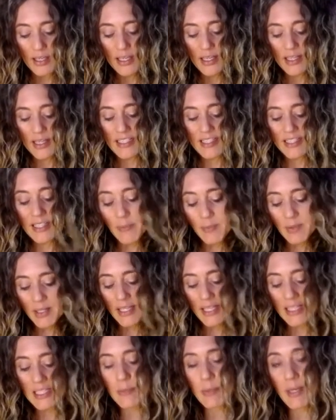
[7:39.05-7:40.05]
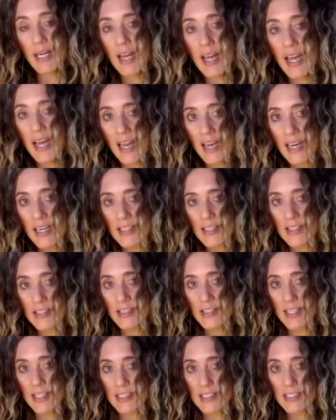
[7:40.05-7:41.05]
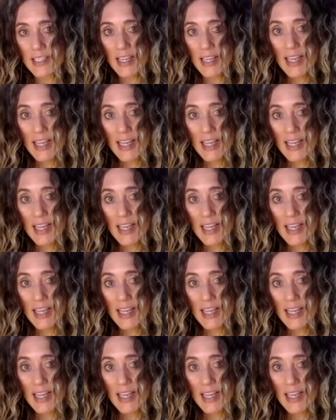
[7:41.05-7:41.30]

There's something that's behind us that's